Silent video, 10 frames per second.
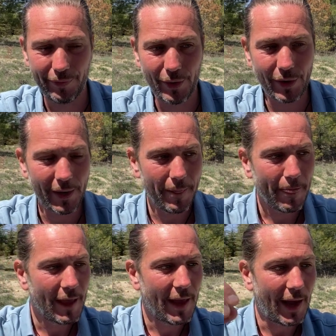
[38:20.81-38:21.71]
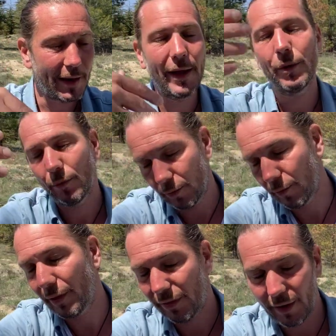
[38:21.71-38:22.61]
Okay, and then
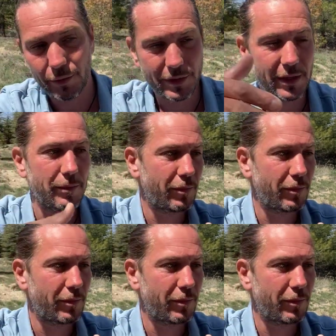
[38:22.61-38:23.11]
we thought that it